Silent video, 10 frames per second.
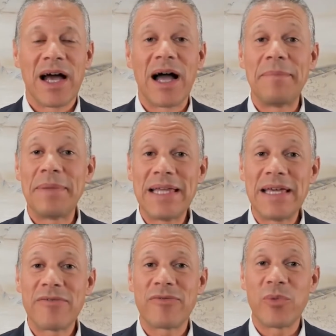I
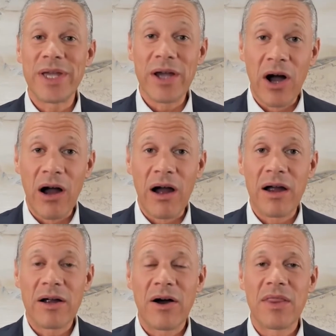believe we
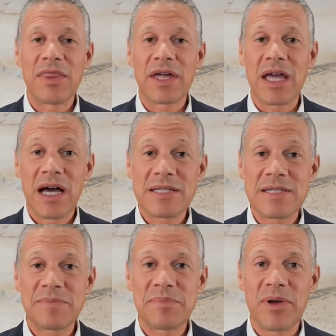are on the
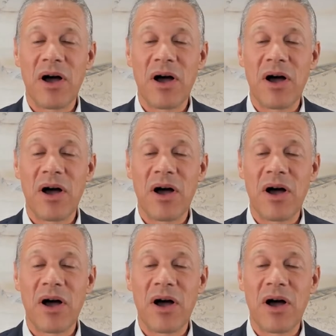cusp